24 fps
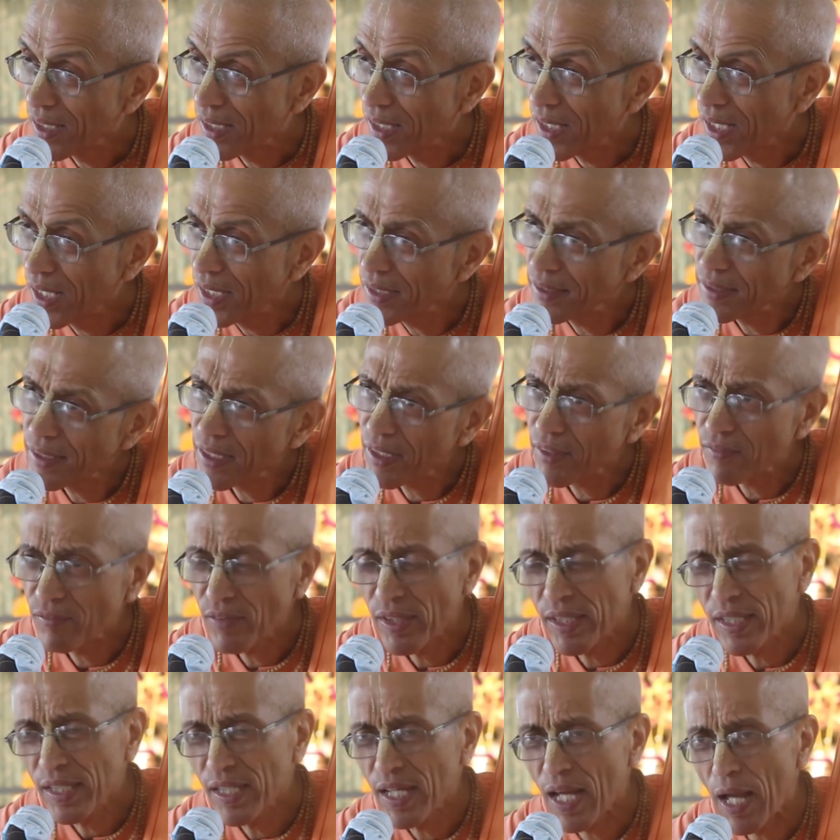And they are
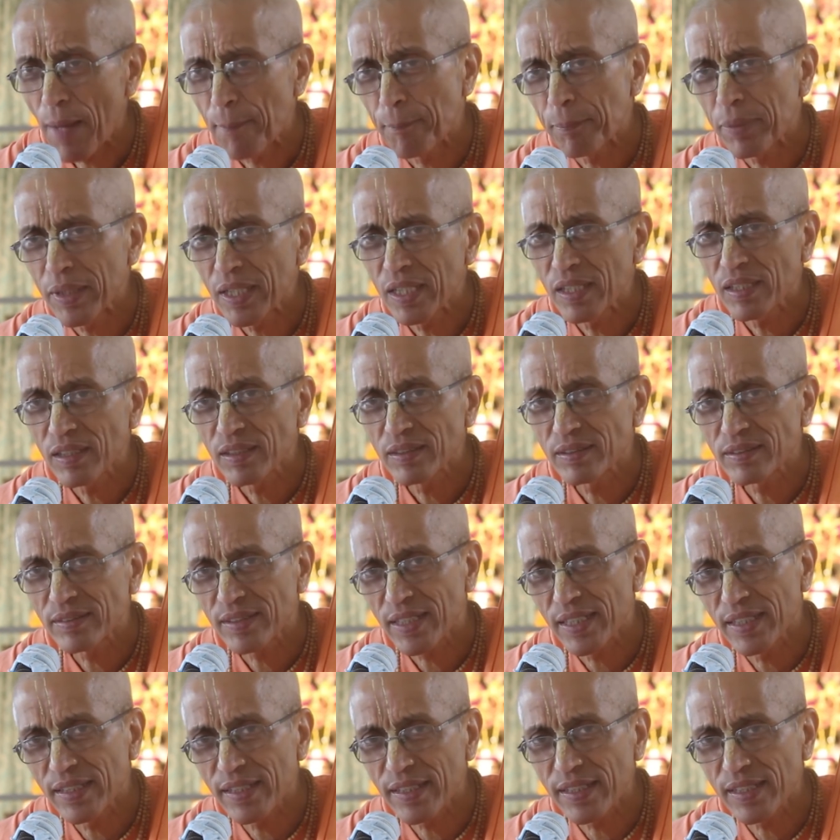very happy
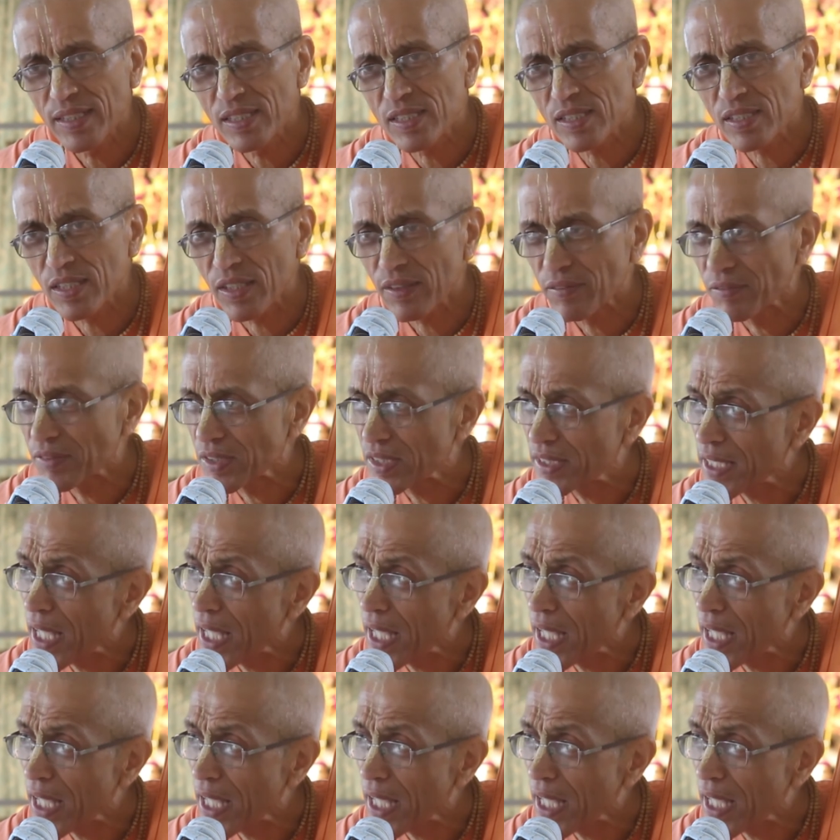rendering service,